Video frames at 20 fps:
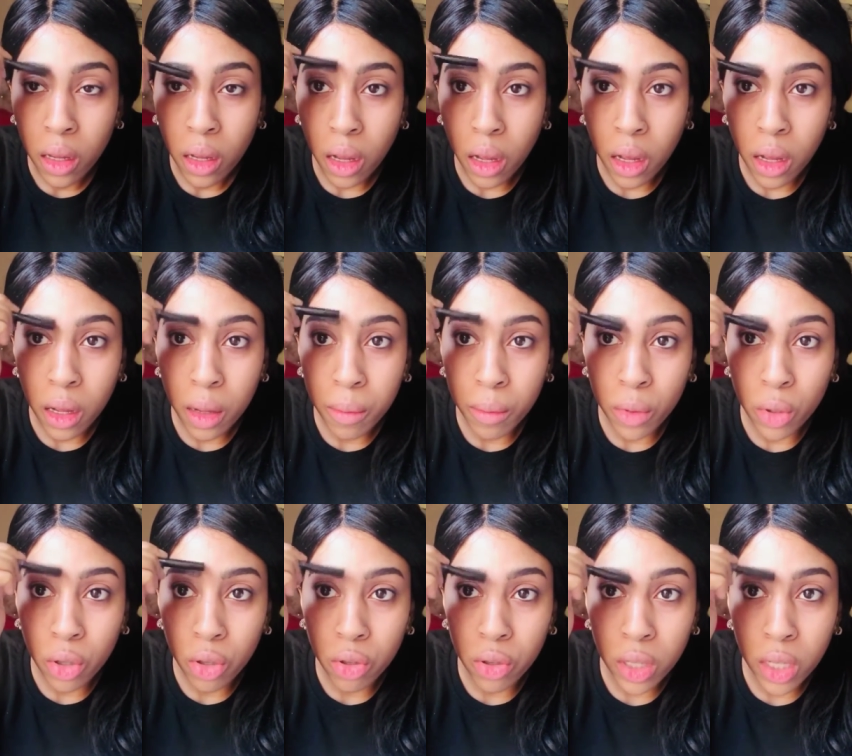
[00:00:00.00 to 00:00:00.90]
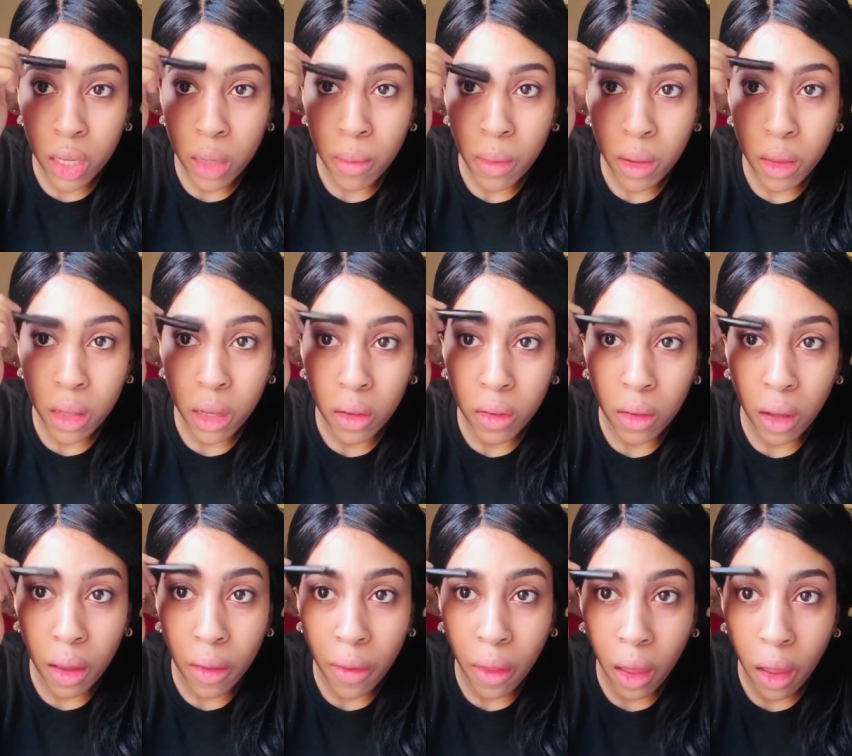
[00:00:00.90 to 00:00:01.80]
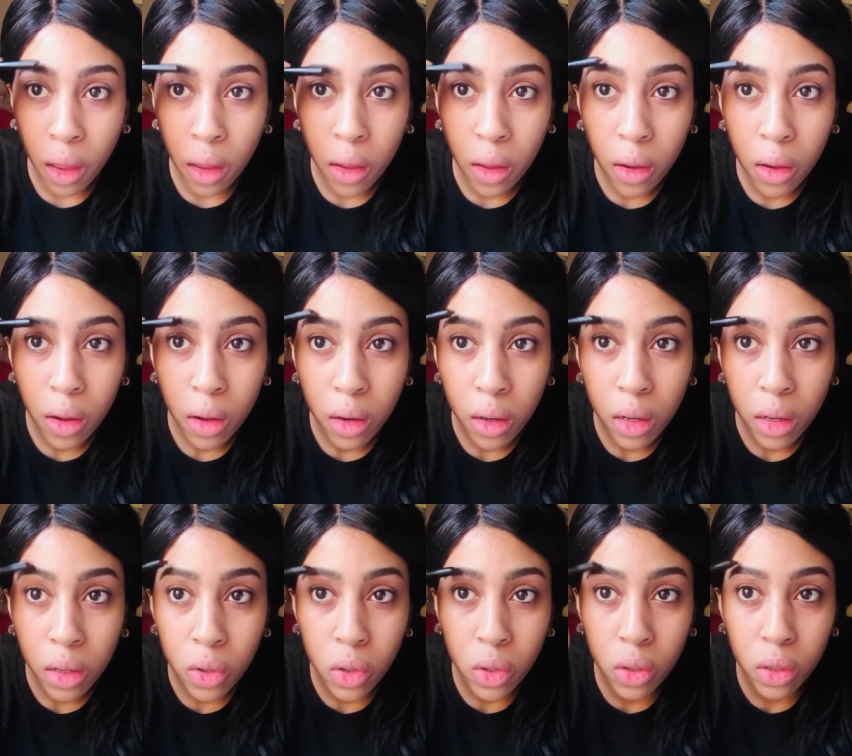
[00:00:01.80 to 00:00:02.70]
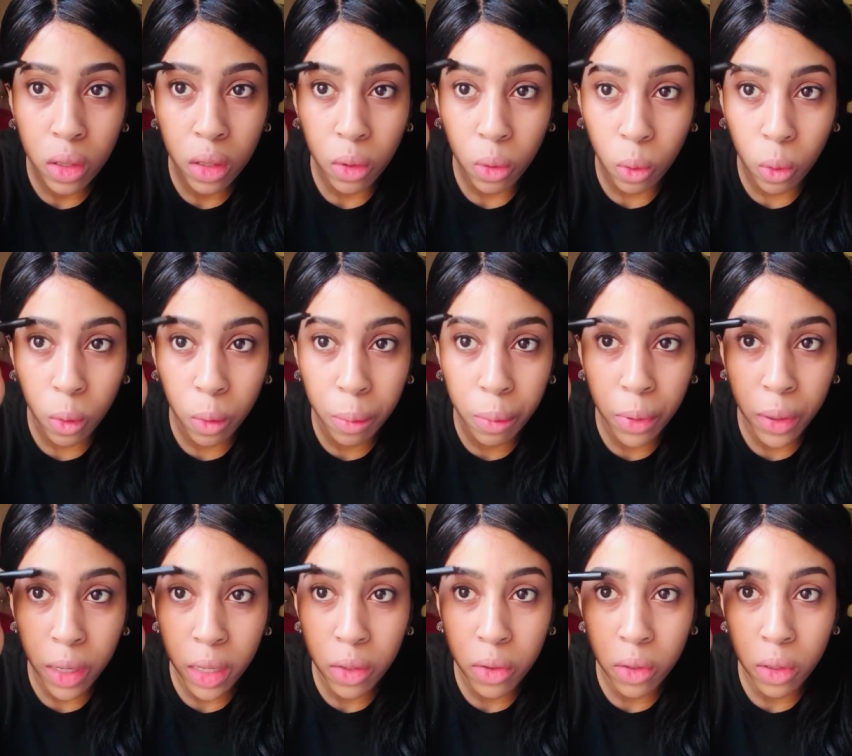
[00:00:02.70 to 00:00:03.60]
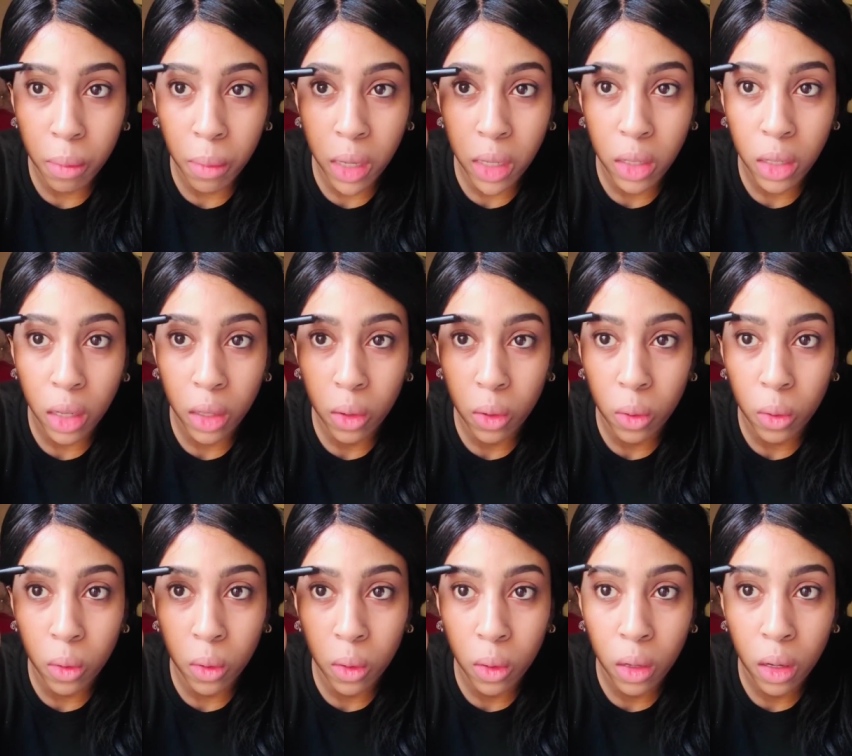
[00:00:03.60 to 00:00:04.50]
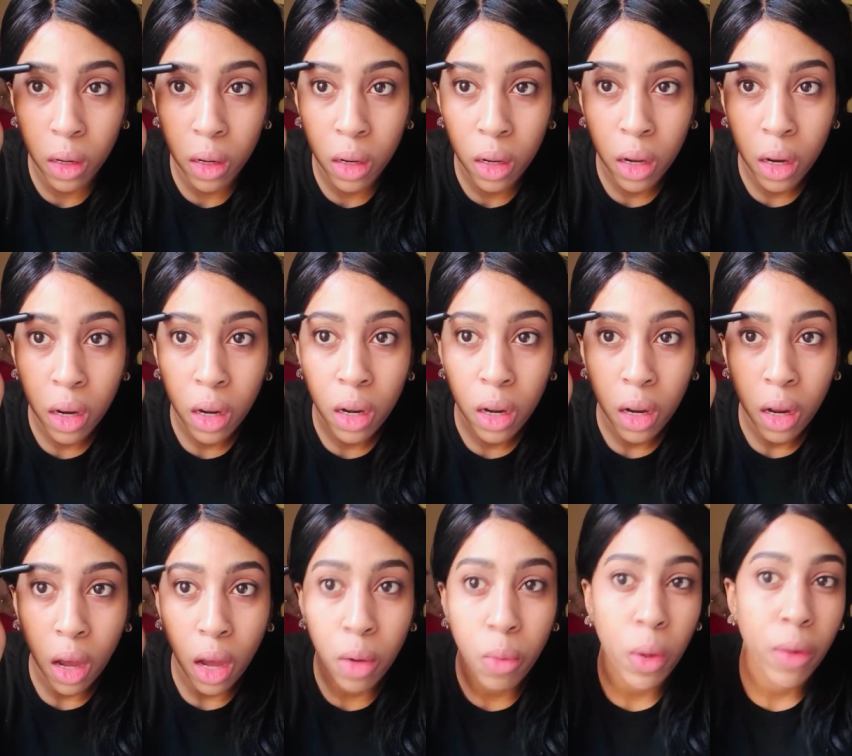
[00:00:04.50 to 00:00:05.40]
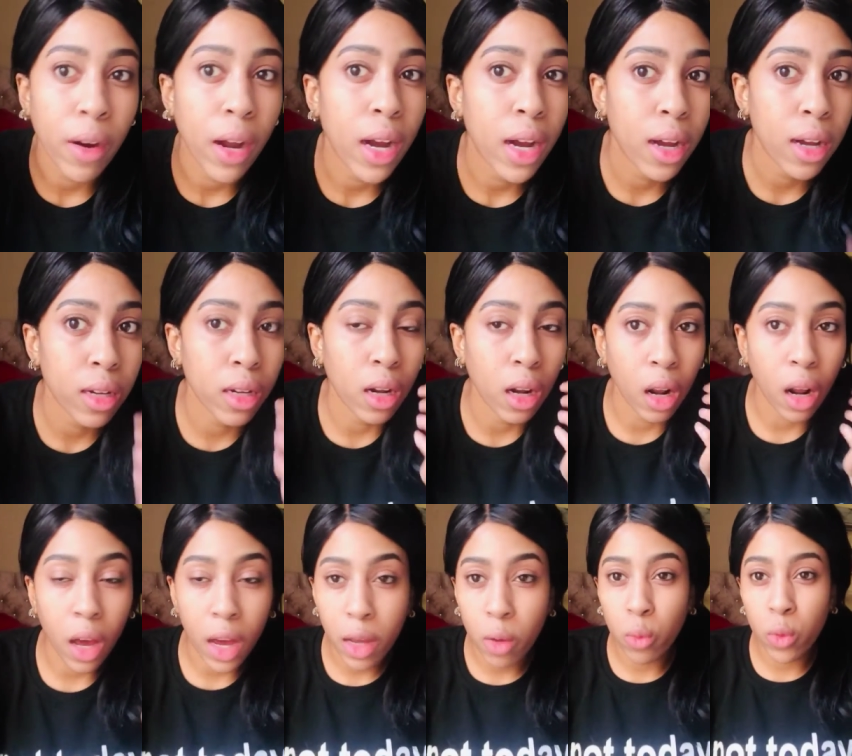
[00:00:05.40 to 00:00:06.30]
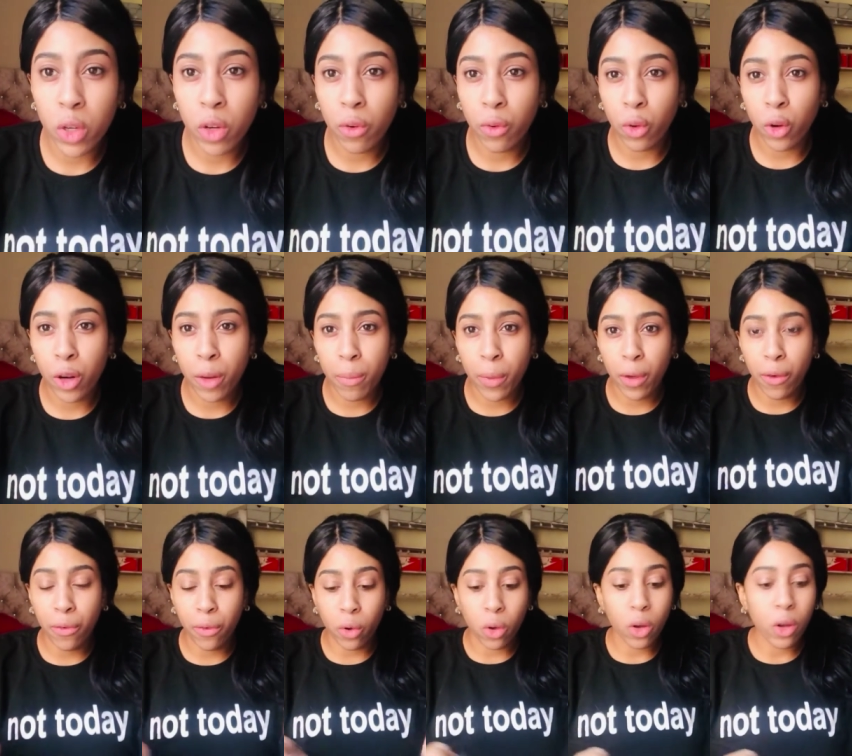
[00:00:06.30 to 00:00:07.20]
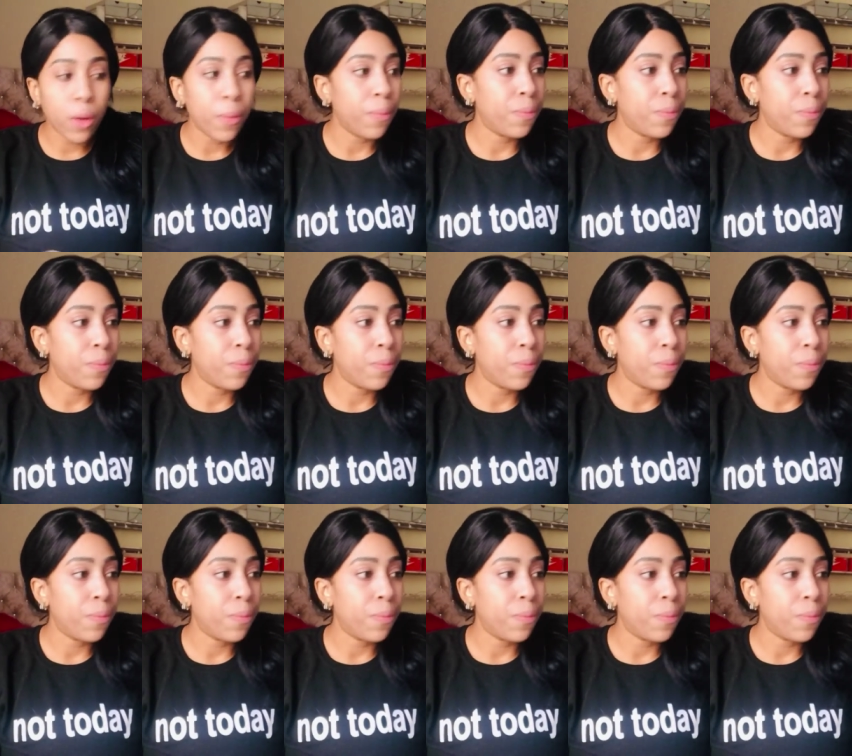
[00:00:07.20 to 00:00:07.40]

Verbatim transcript: um, cream and things like that just incorporate into my decor and where I had light wood flooring before